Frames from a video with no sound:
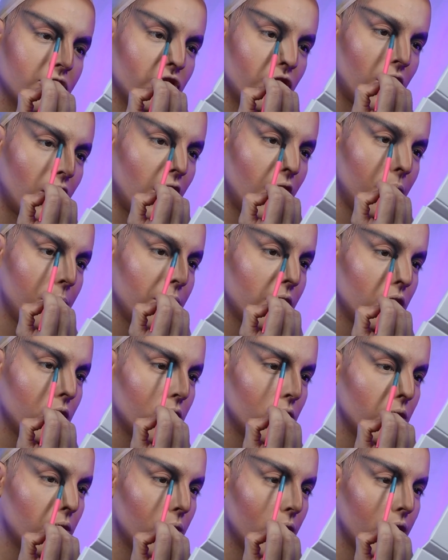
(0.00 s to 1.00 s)
Drop,
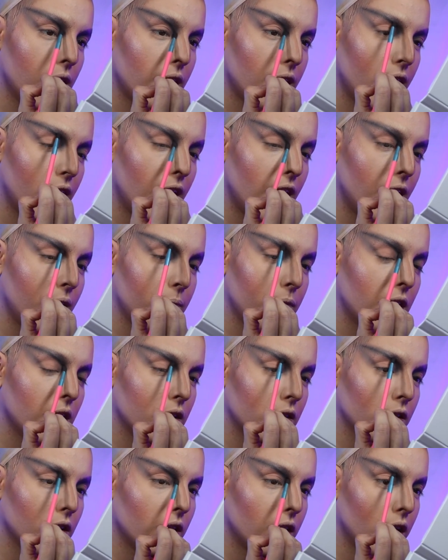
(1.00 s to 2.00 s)
who came
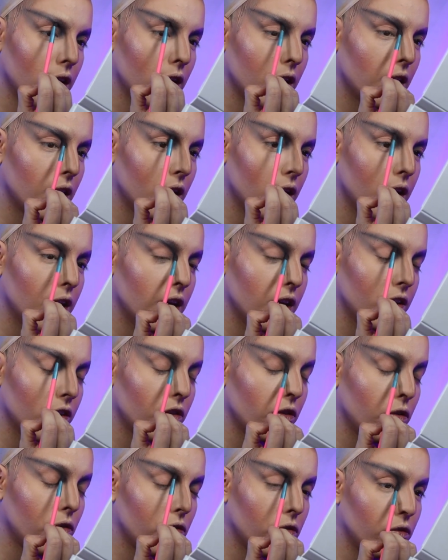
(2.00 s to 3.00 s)
looking
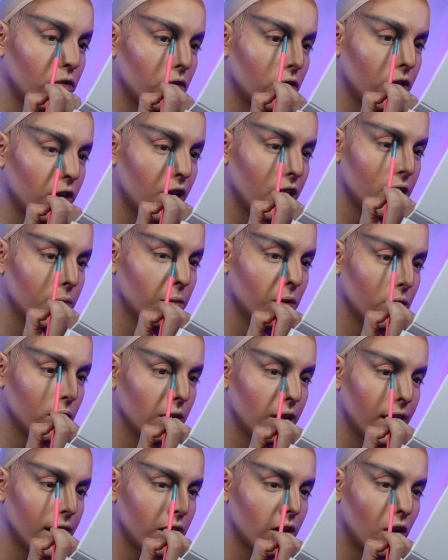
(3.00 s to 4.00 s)
incredible
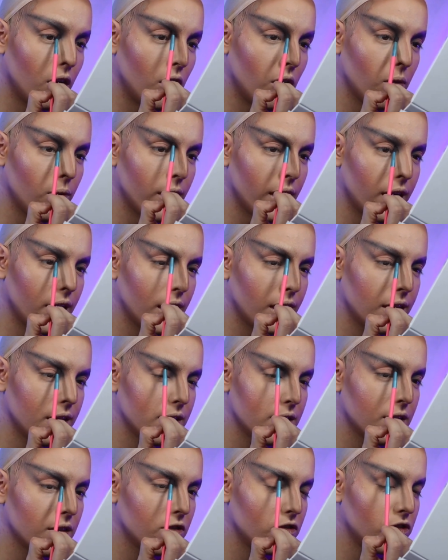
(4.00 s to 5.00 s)
like
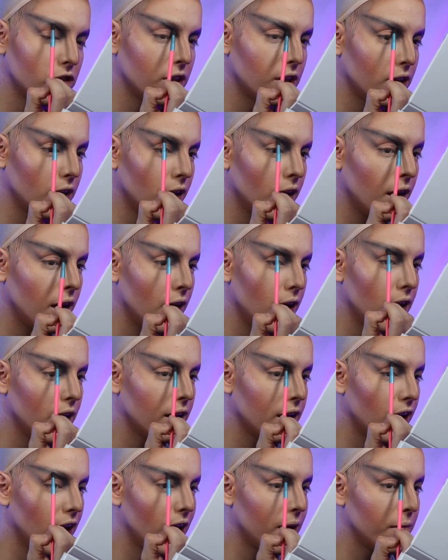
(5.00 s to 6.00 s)
always. She
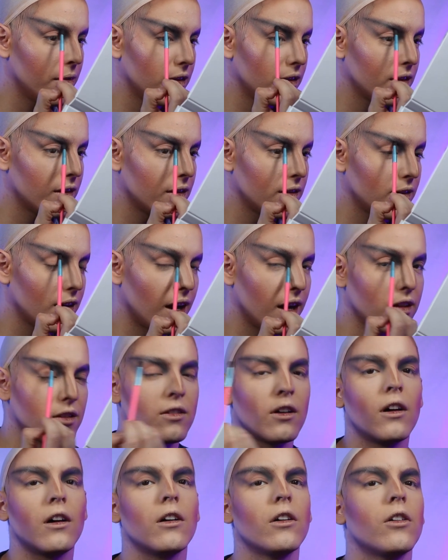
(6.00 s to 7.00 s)
came in this, I
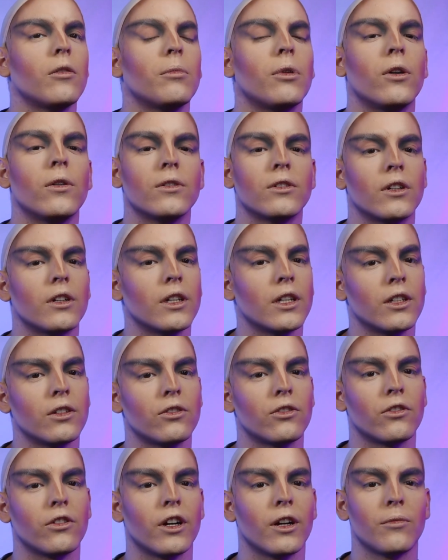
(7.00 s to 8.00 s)
saw her post on
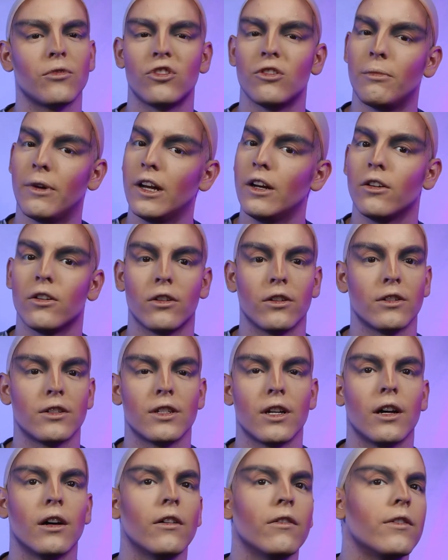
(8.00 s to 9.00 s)
Instagram. She made it
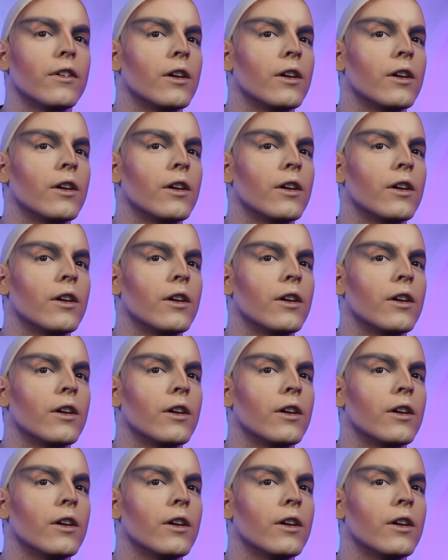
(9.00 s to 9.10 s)
herself.